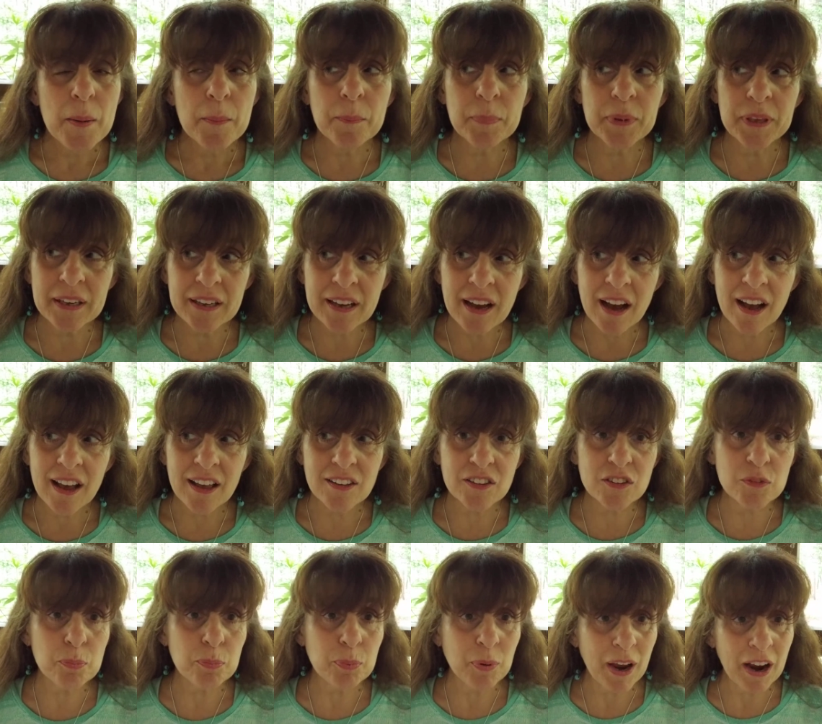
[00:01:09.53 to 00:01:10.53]

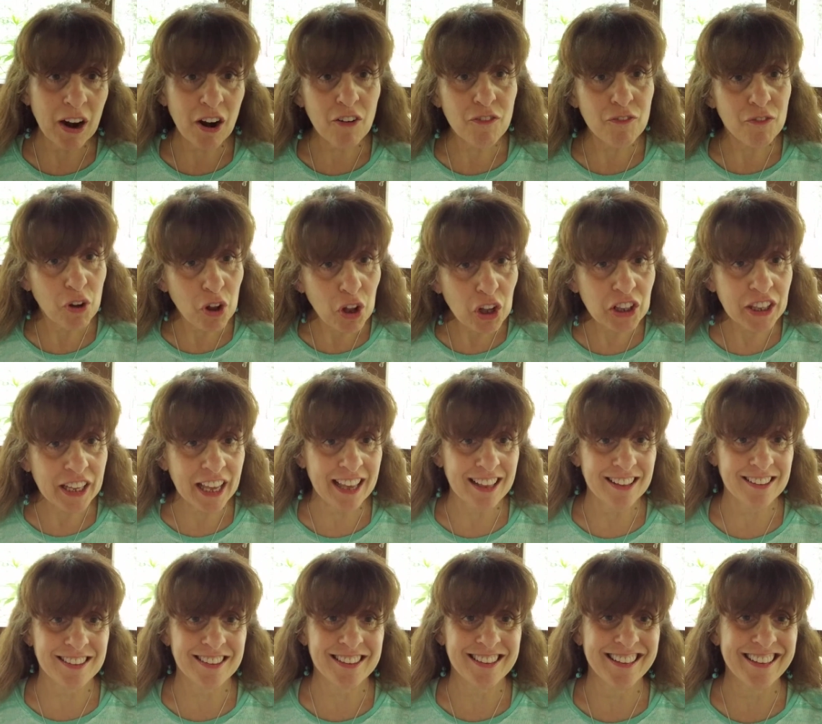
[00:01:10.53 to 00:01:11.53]
because
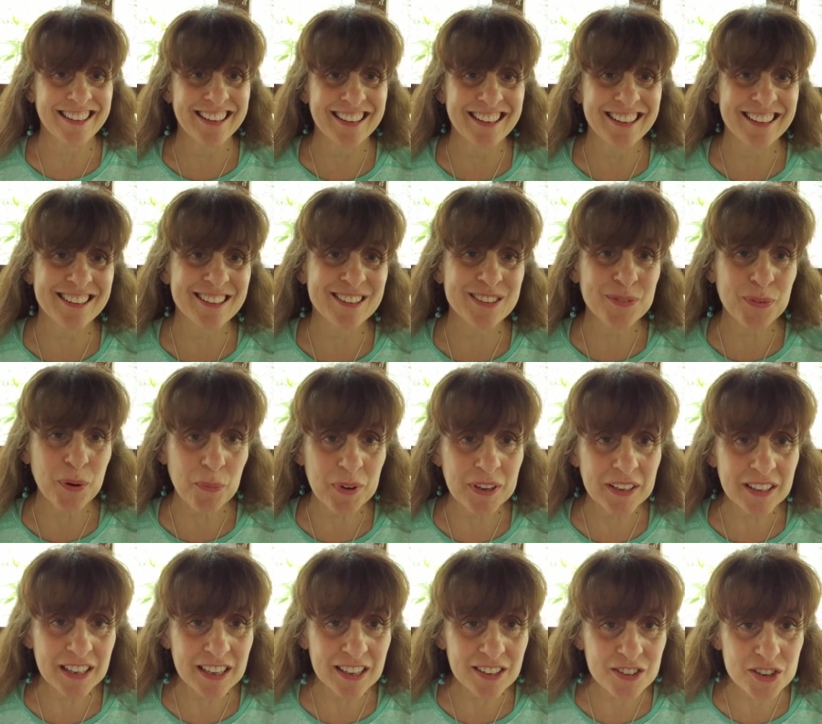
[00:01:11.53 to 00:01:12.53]
prayerfulness is what we
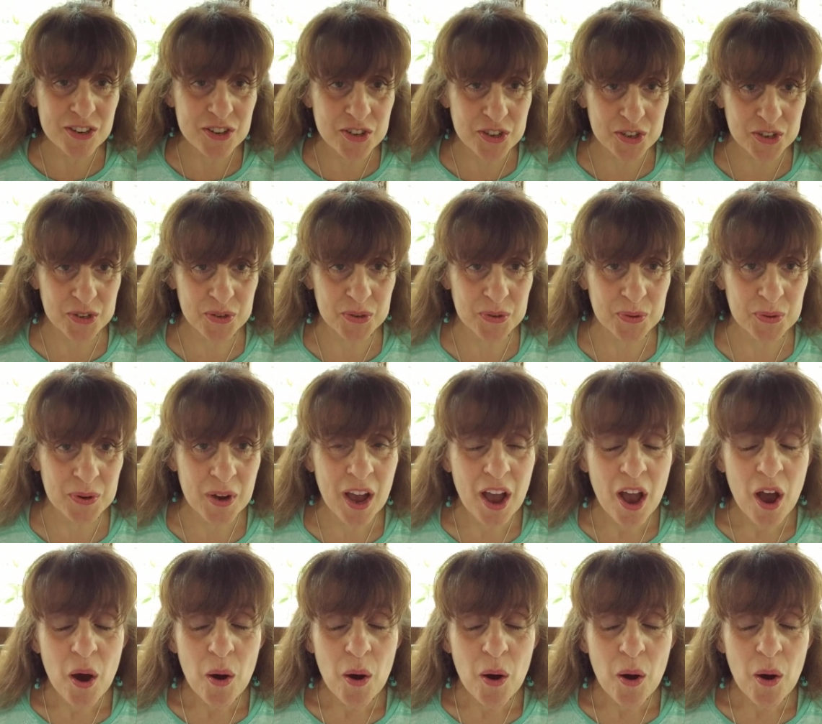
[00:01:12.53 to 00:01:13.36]
need to do